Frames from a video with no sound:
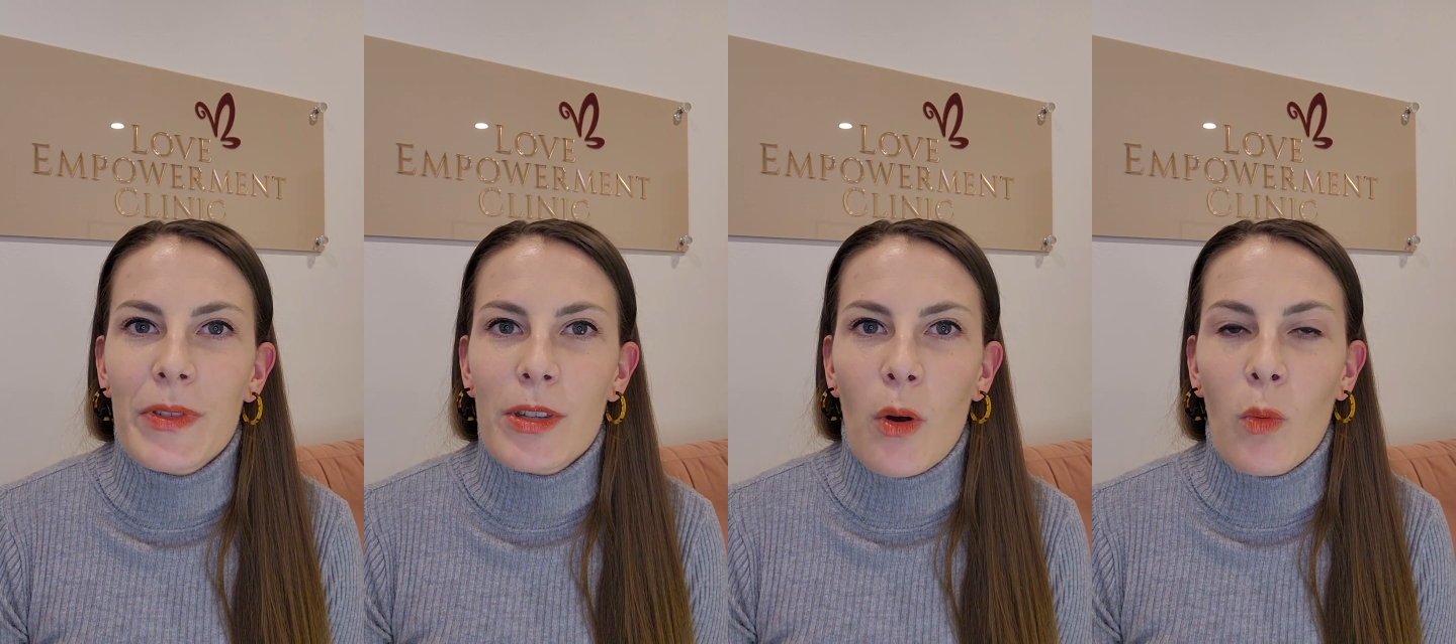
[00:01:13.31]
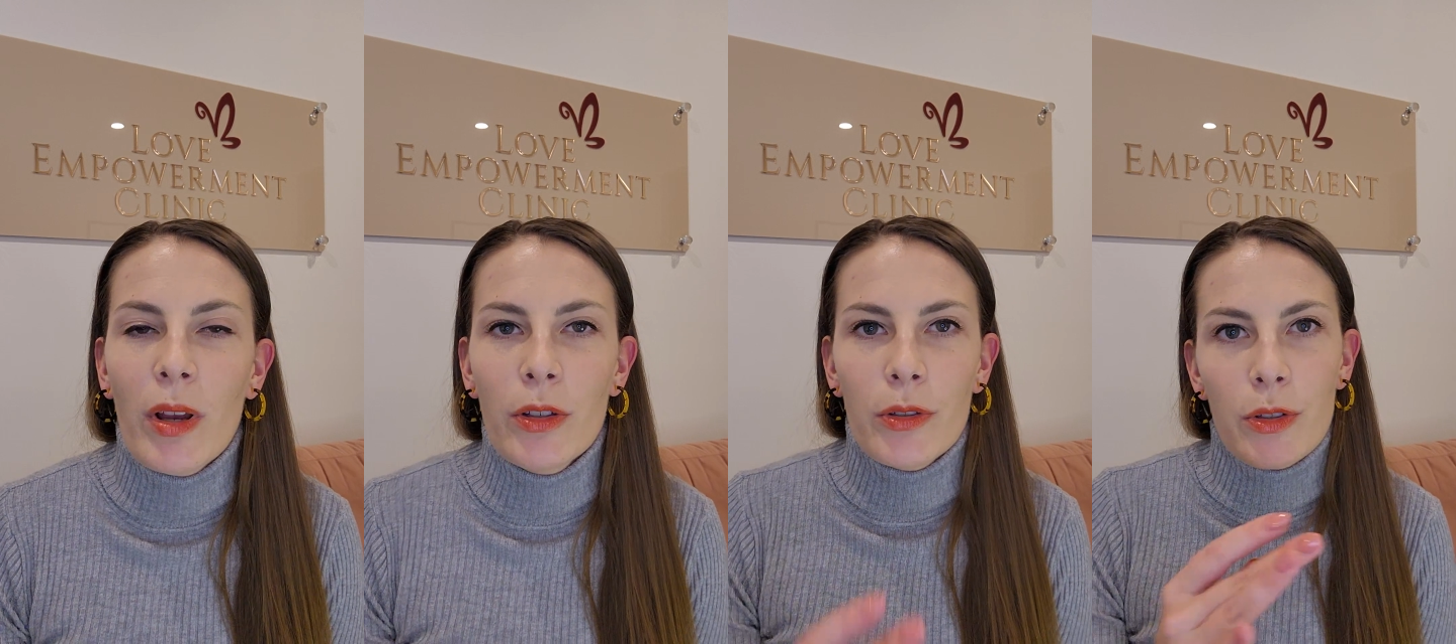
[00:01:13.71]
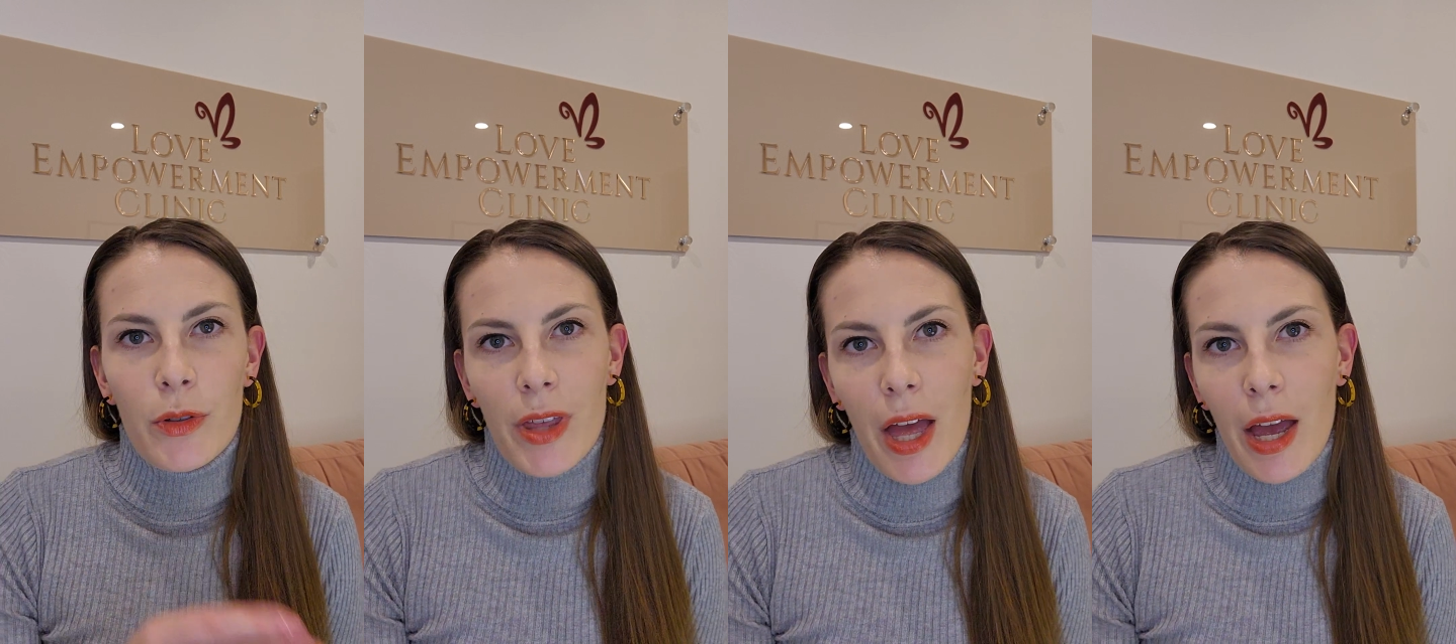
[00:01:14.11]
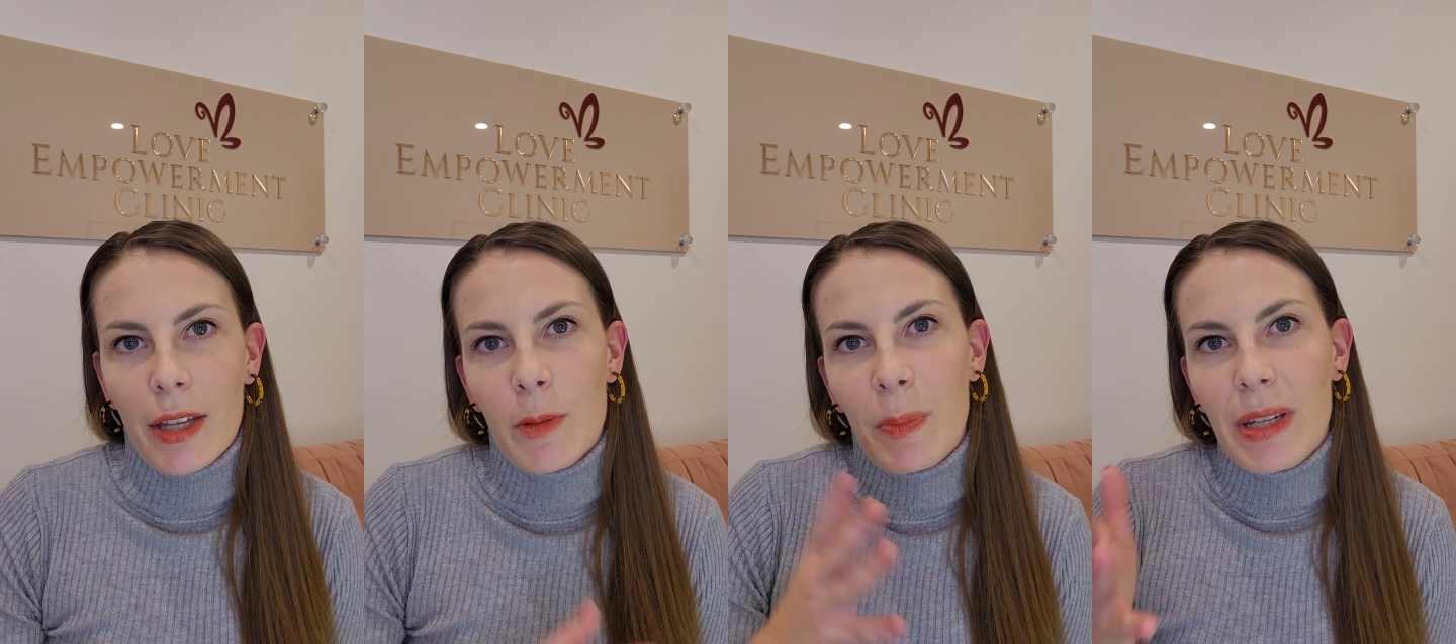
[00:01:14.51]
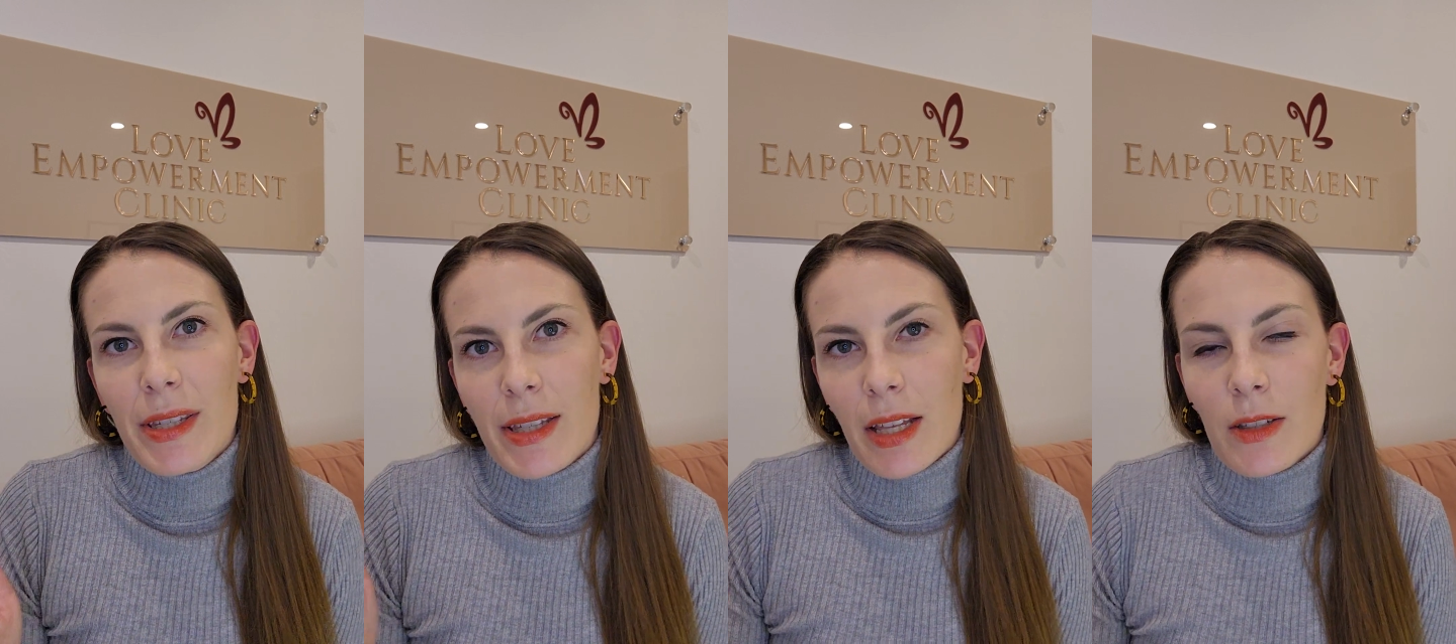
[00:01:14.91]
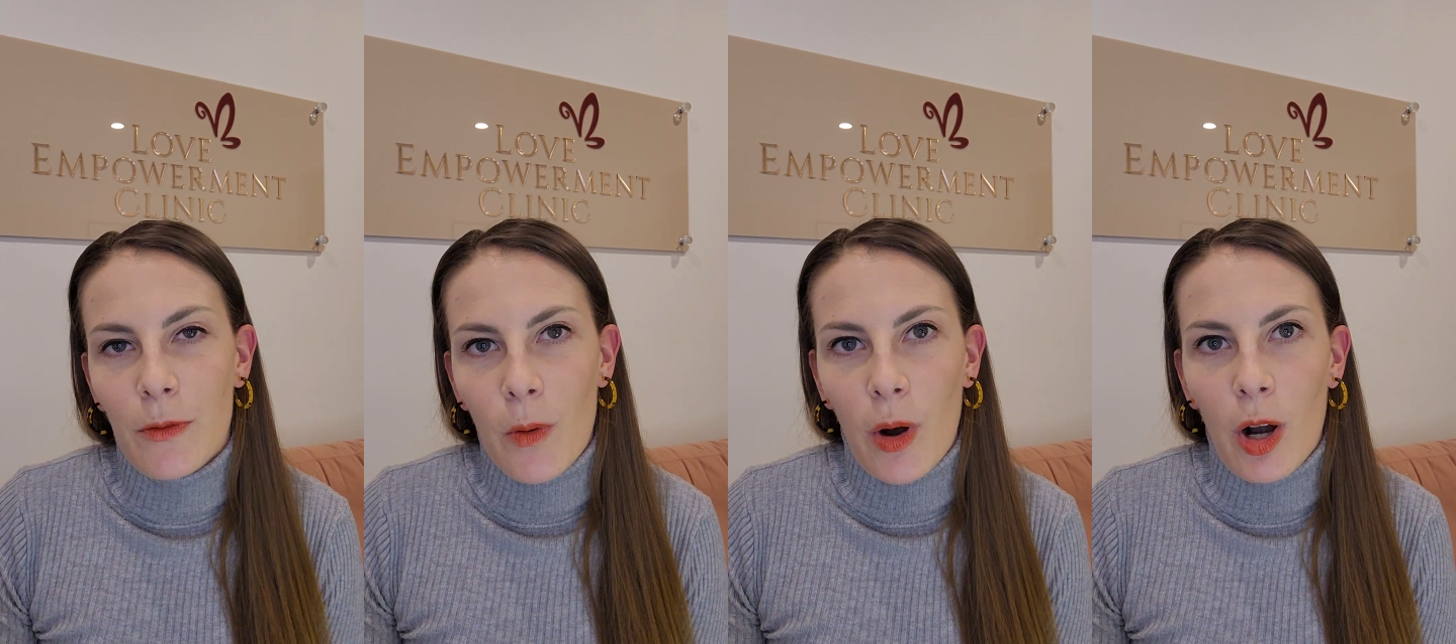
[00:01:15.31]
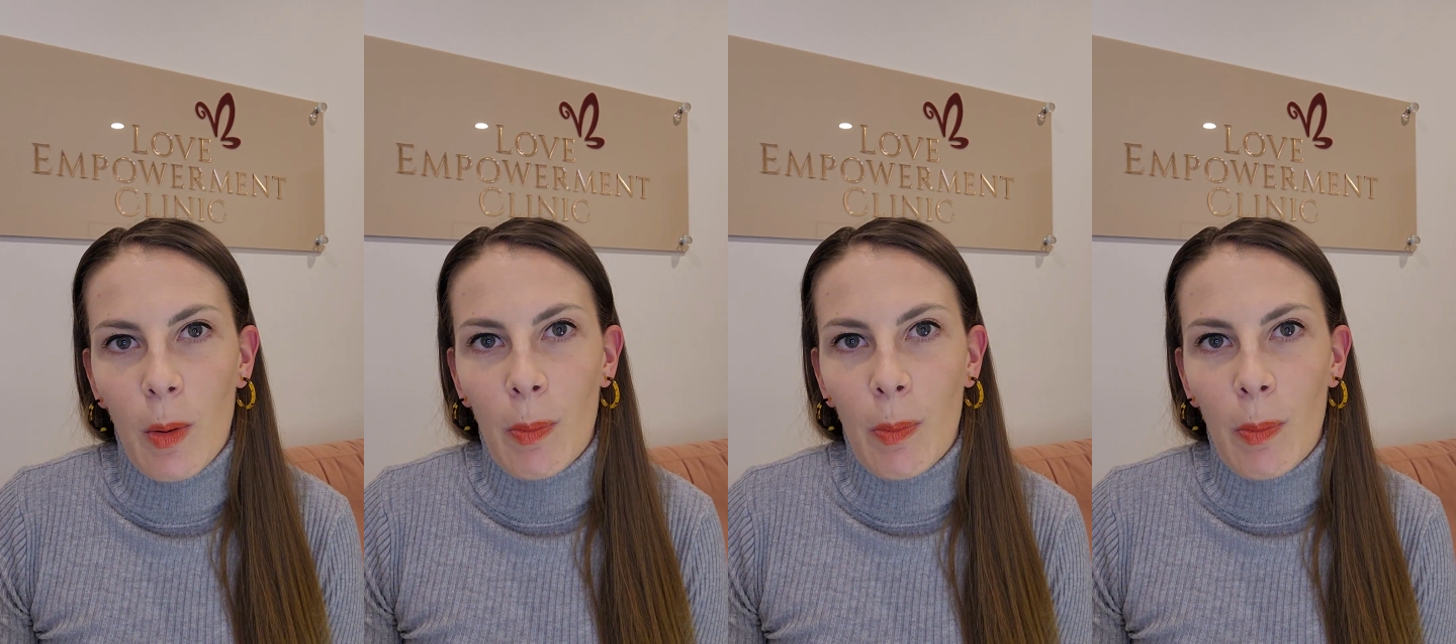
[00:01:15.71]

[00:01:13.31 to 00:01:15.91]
So when you do that, P stands for